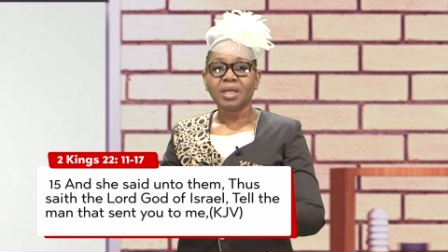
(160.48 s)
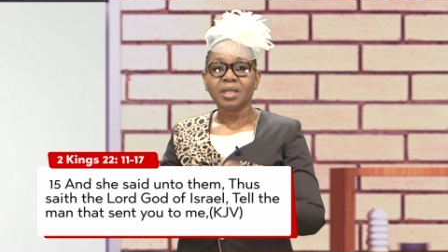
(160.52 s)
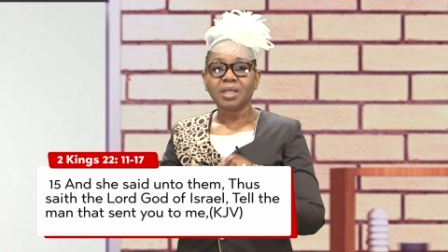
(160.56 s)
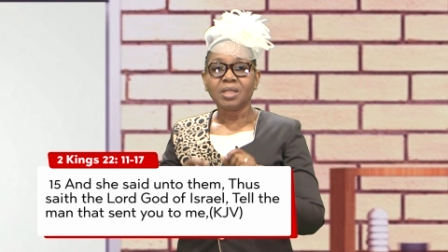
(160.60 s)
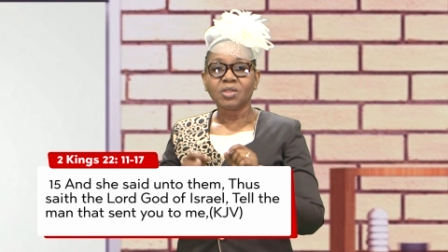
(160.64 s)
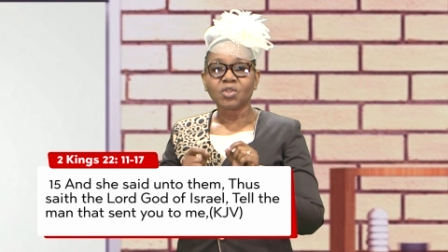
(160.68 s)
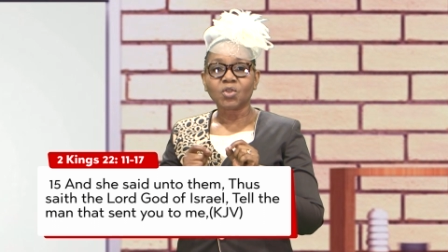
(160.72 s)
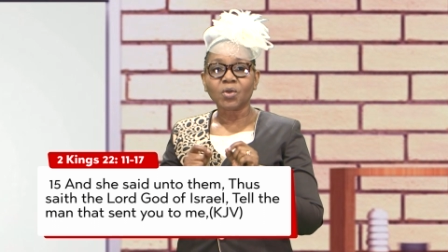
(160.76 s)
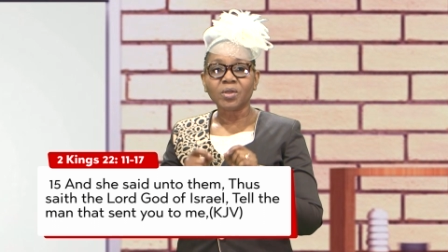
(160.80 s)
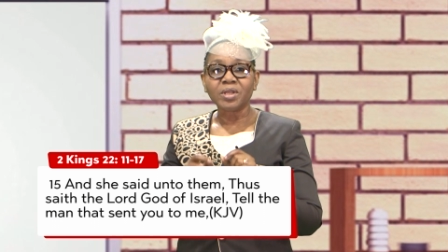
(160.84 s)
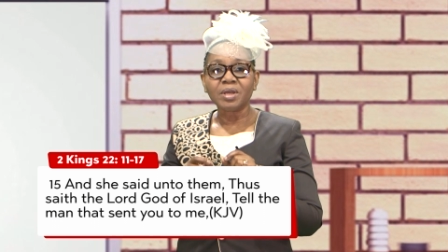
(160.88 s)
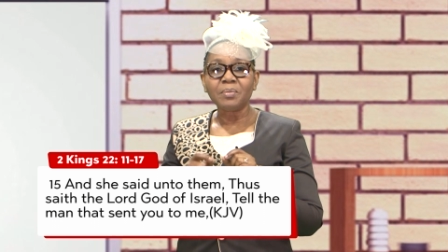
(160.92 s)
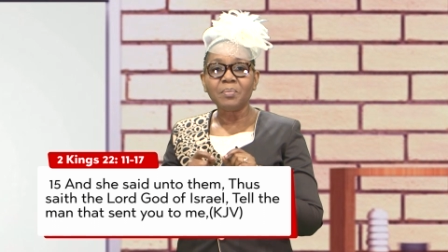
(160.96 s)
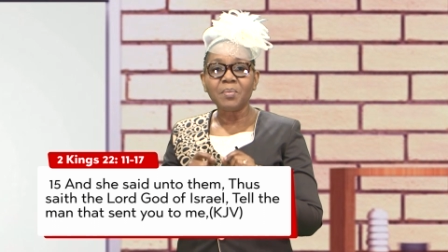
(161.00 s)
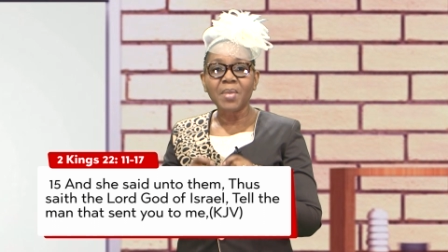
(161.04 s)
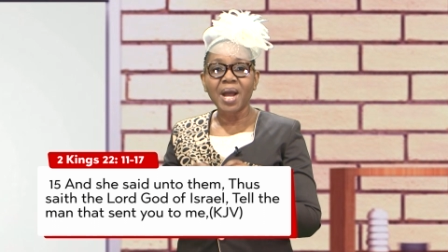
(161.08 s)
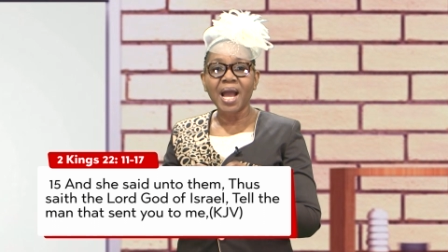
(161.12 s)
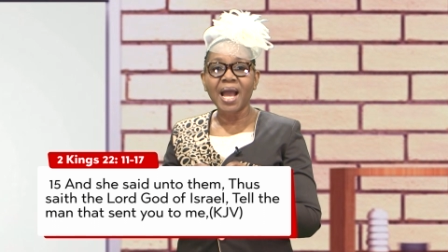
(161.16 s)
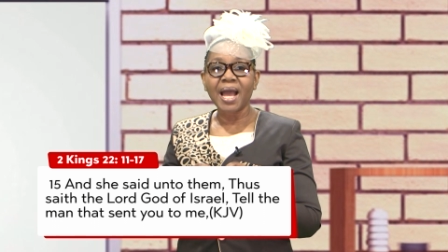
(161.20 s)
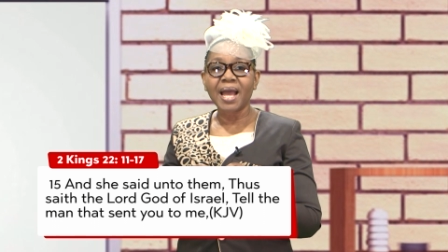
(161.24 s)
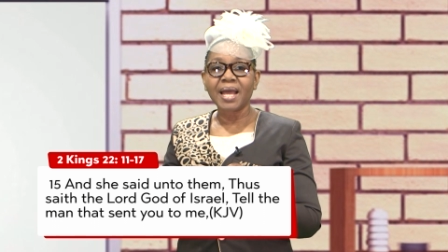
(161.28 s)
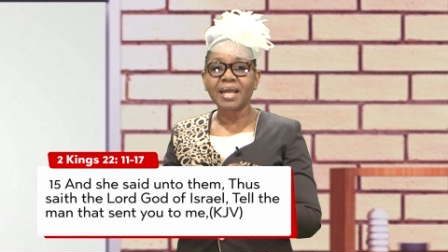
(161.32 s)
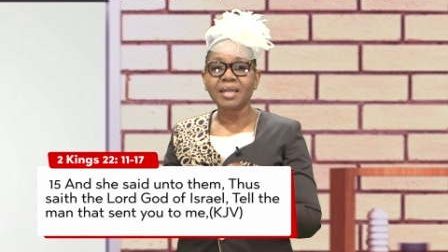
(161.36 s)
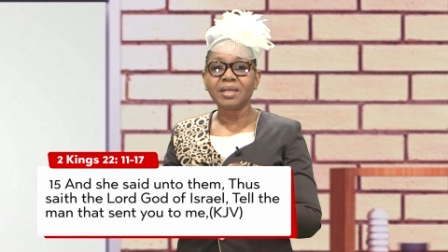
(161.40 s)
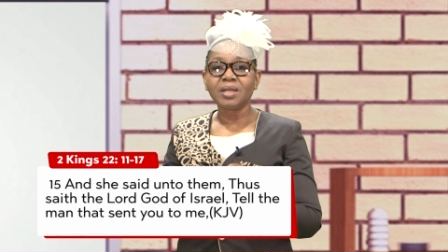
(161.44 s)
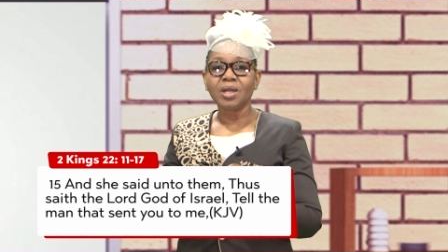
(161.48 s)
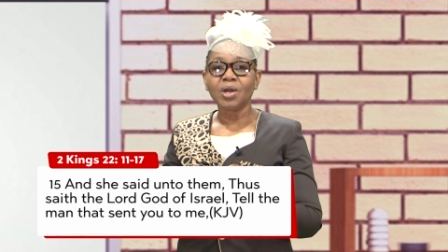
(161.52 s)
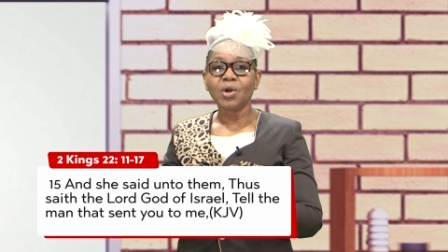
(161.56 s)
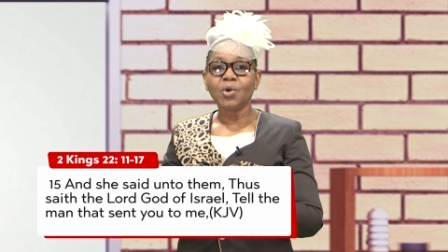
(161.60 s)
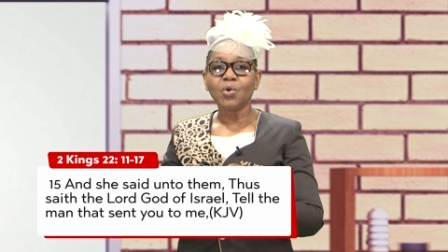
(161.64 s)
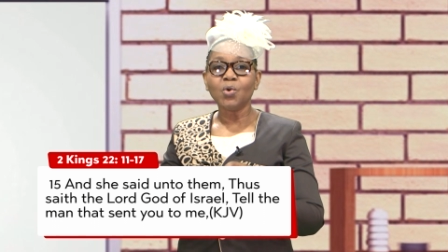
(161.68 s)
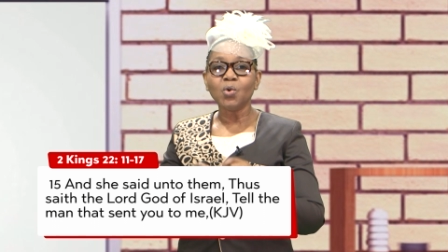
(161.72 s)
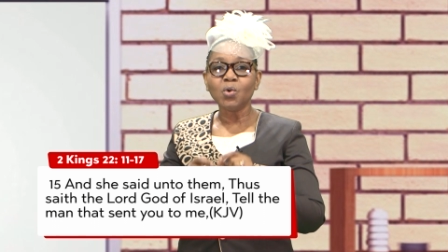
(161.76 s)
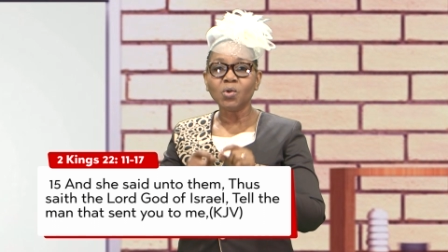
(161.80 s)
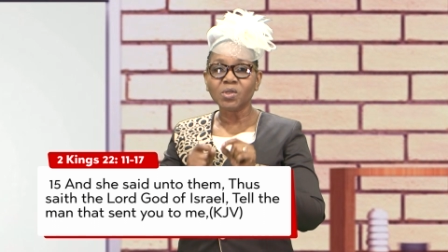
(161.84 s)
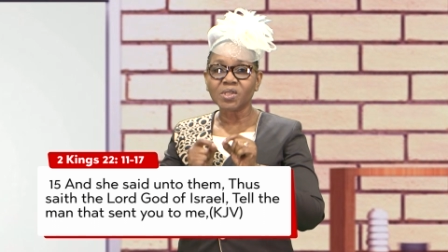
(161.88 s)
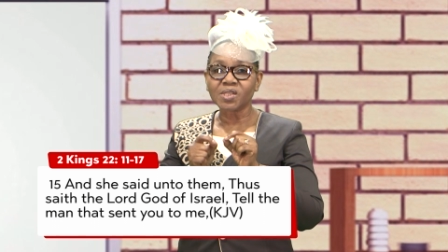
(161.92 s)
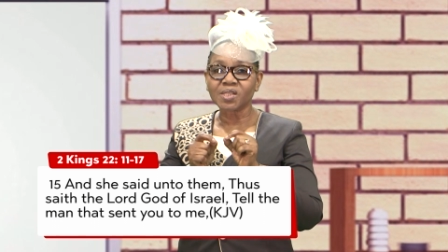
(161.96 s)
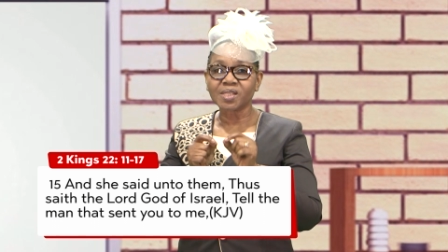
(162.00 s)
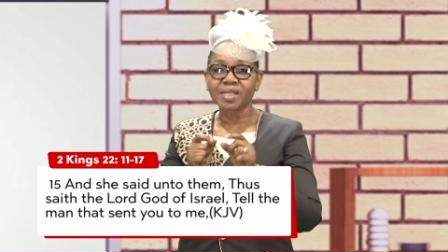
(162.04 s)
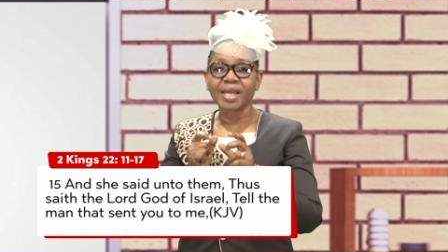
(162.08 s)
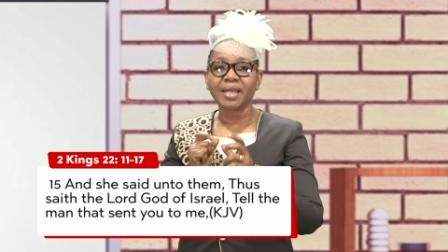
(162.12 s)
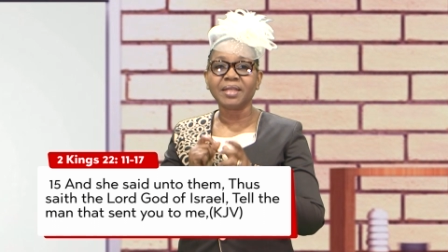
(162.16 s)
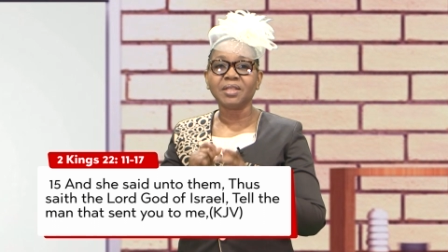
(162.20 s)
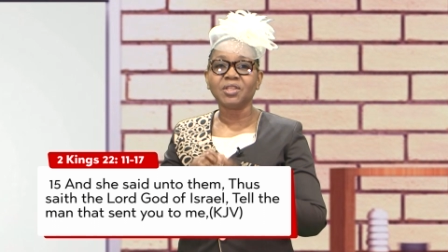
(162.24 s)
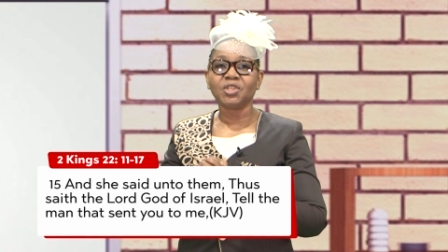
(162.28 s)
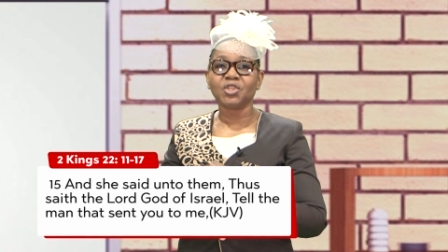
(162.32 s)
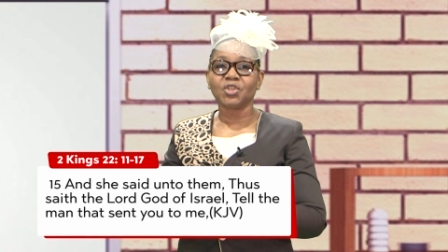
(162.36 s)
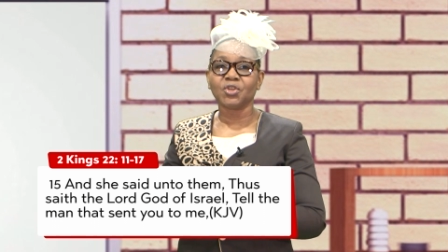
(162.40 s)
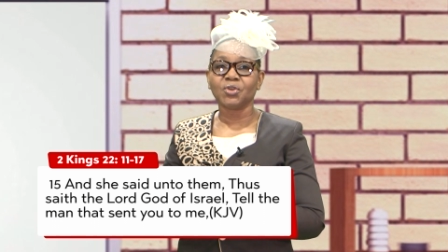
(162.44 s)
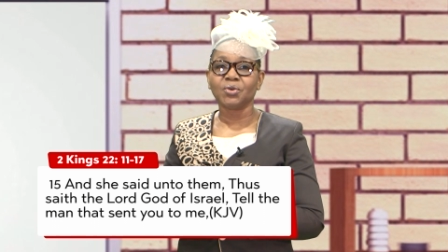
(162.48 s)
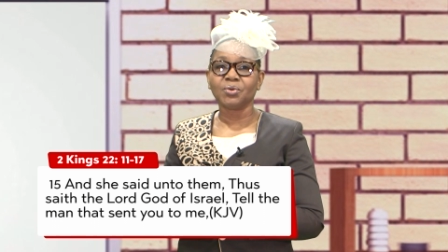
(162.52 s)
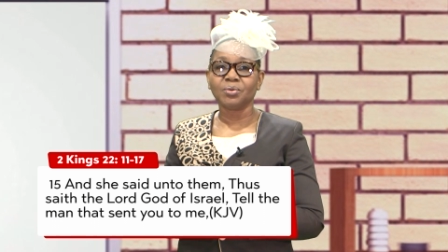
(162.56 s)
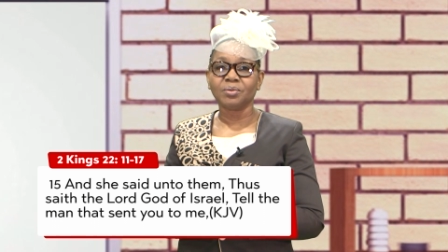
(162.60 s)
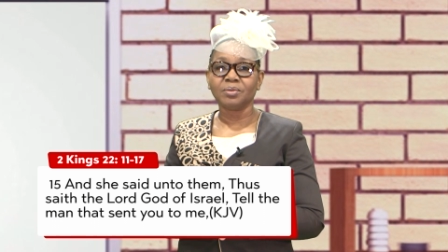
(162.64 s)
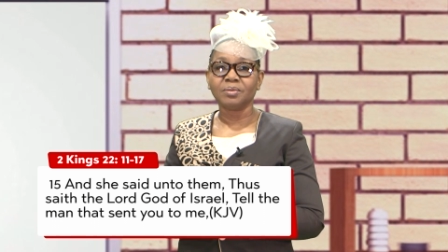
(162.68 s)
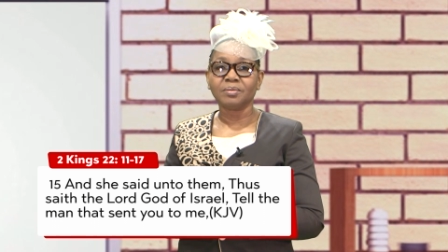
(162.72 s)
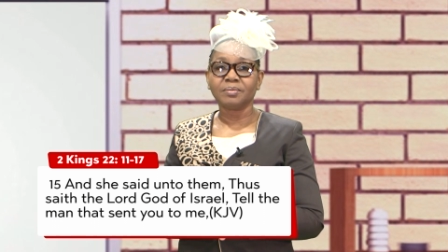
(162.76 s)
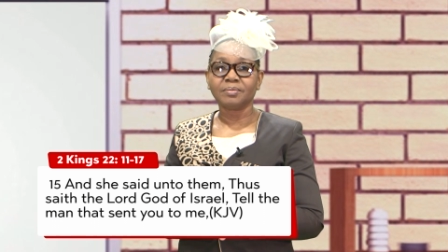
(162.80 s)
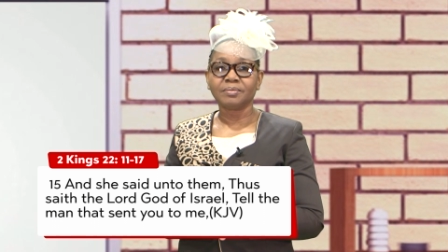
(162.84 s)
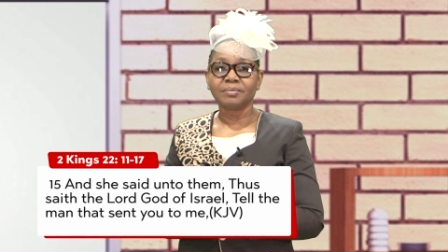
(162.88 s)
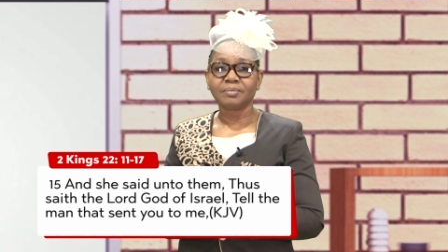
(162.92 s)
to the man who sent you